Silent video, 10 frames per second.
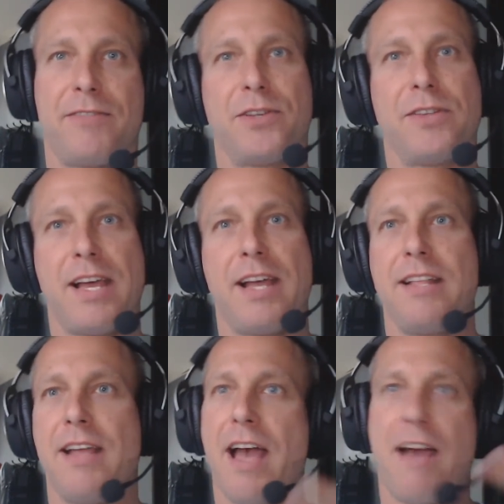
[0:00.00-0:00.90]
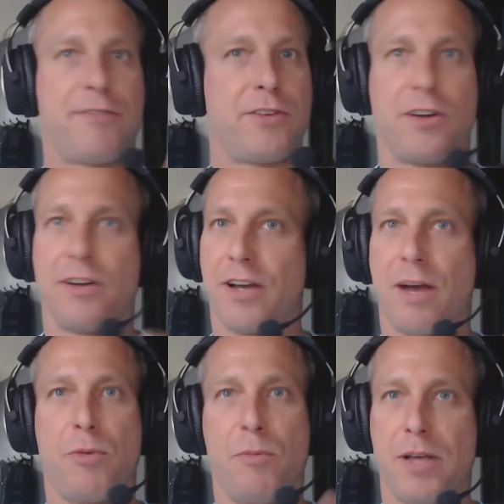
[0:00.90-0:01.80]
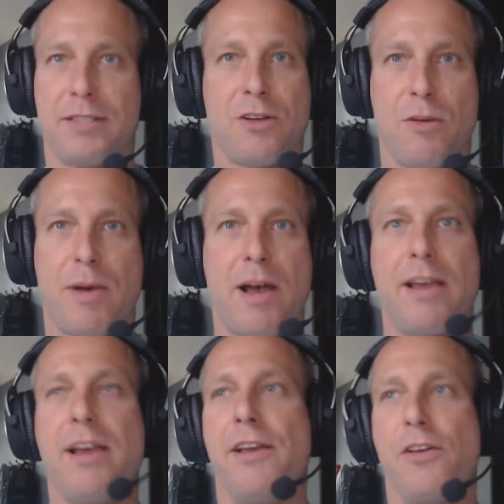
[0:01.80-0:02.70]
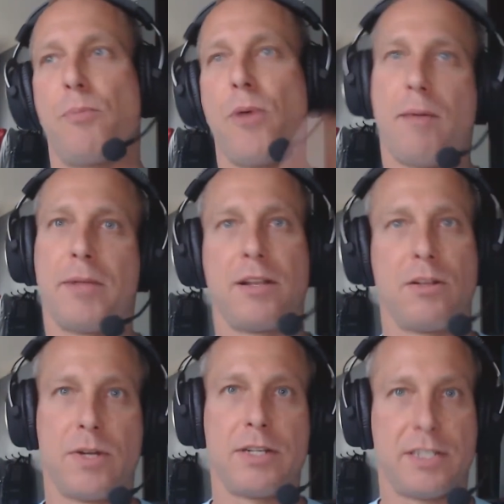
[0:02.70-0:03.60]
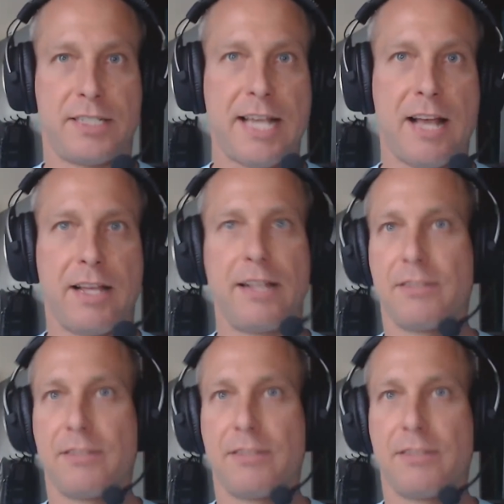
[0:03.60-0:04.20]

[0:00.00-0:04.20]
So then after a couple months go by, you're probably going to want to just sell it.